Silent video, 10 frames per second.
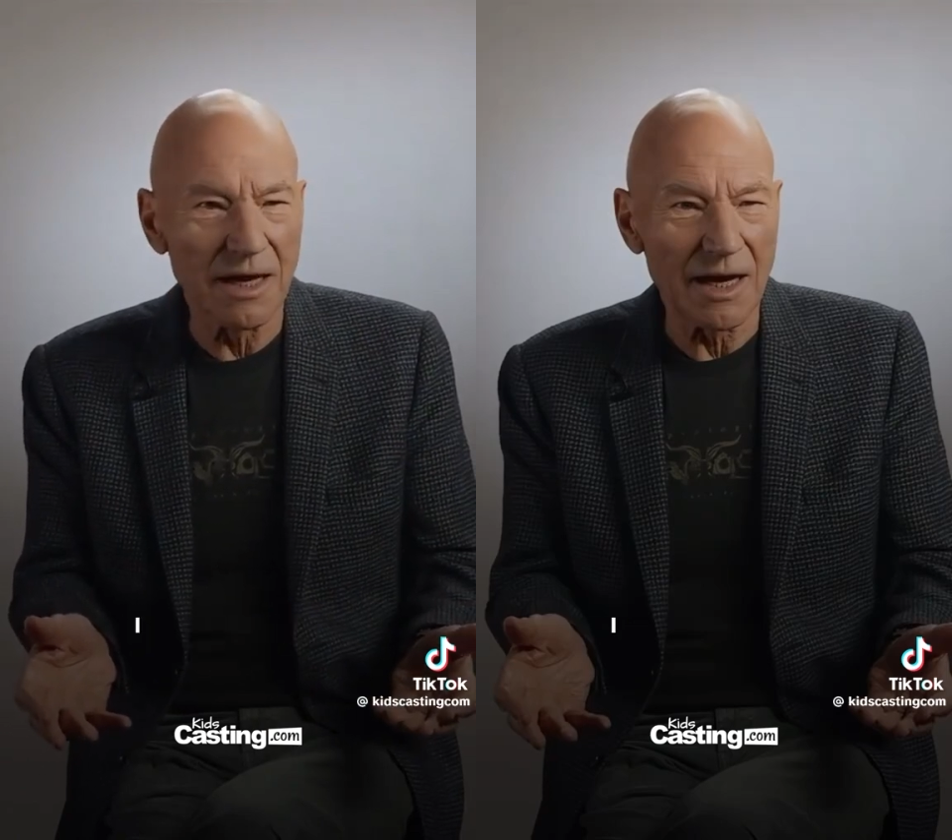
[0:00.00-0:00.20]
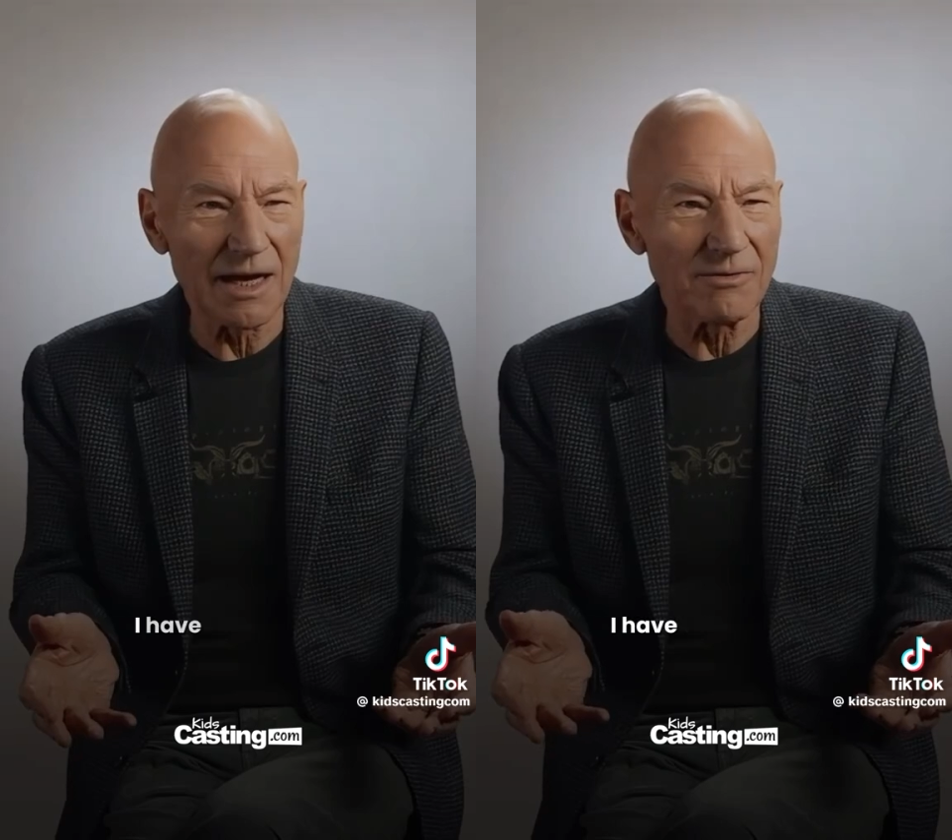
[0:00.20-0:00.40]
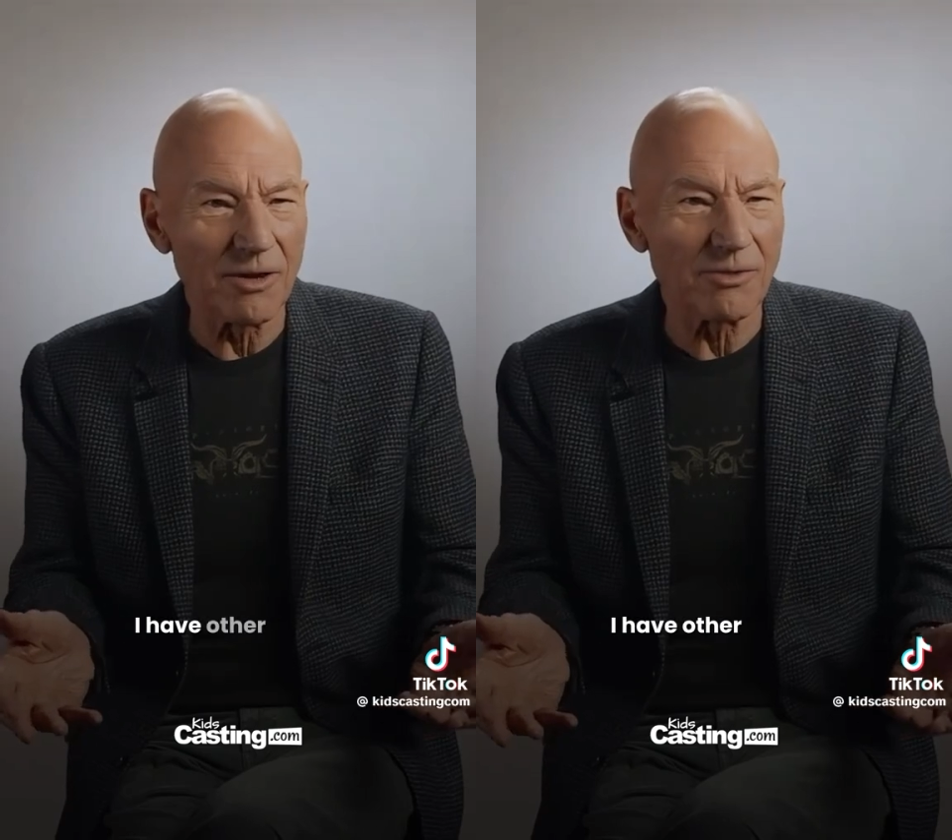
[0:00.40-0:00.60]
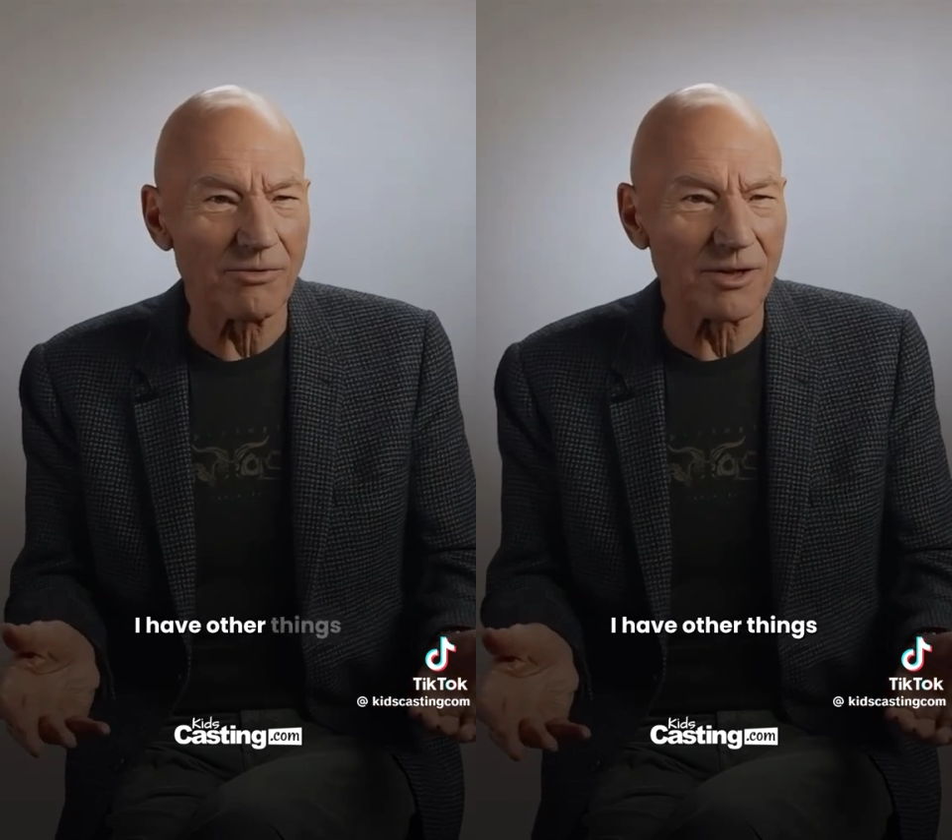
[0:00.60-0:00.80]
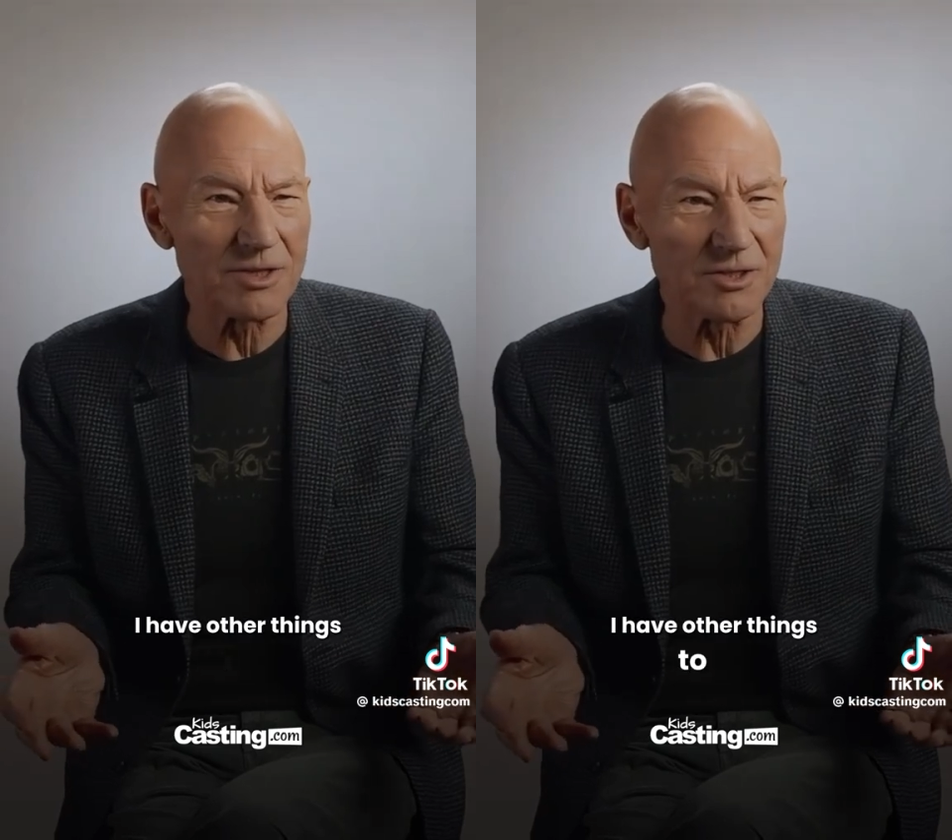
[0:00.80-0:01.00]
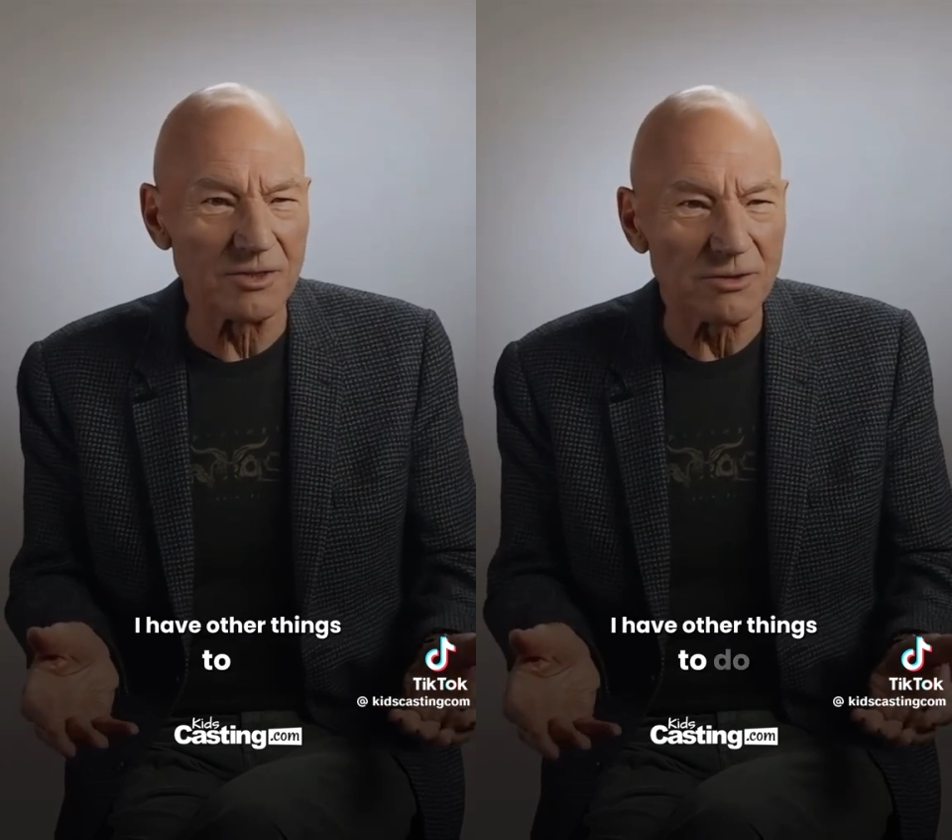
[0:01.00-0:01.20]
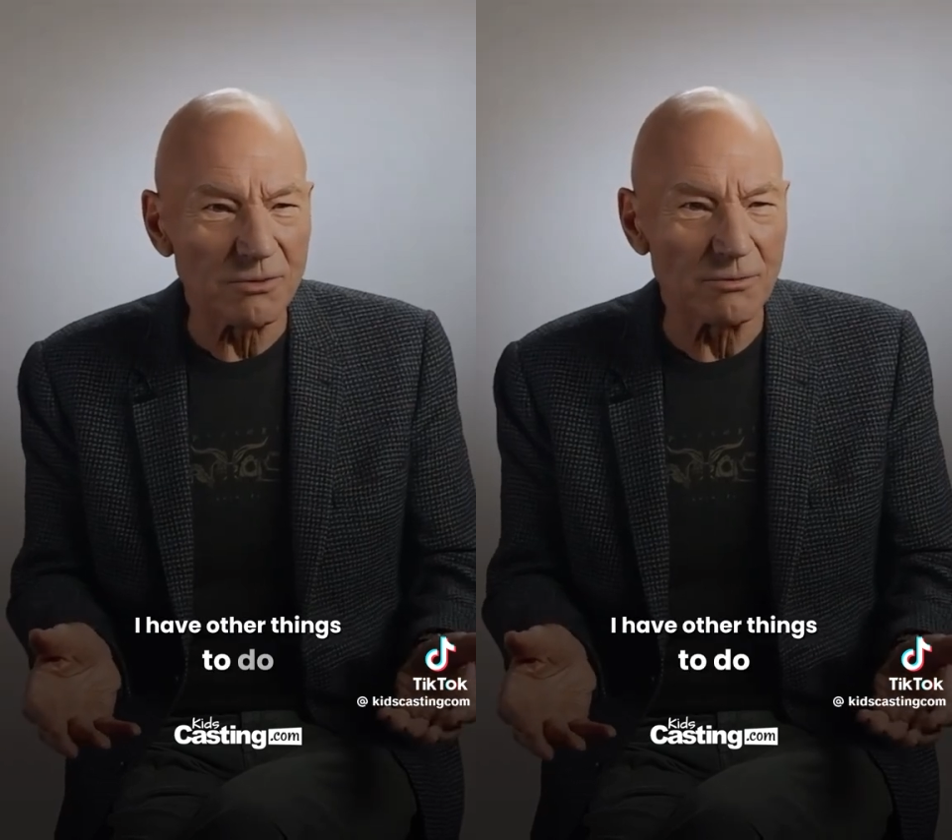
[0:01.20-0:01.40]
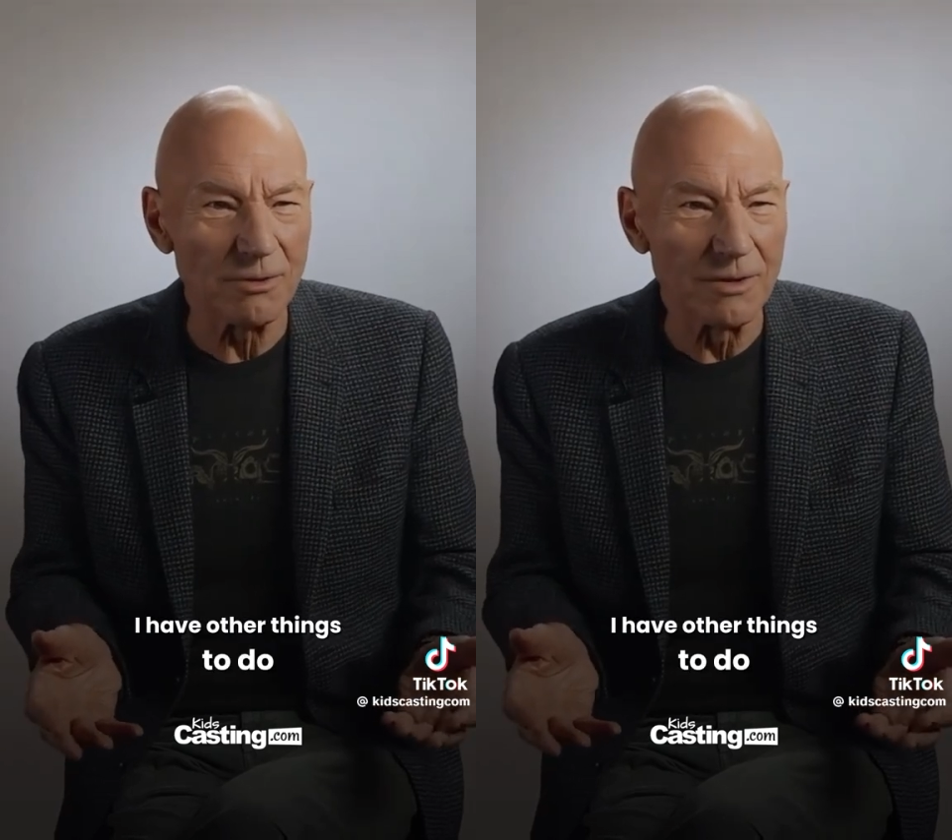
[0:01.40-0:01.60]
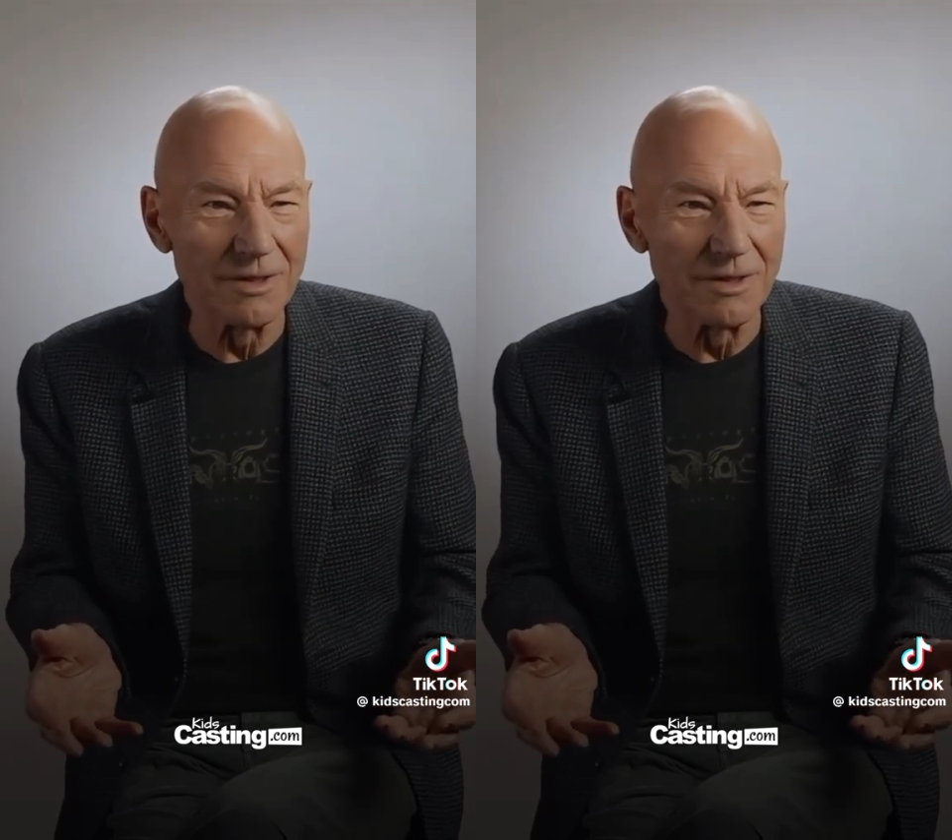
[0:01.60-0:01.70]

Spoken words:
I have other things to do.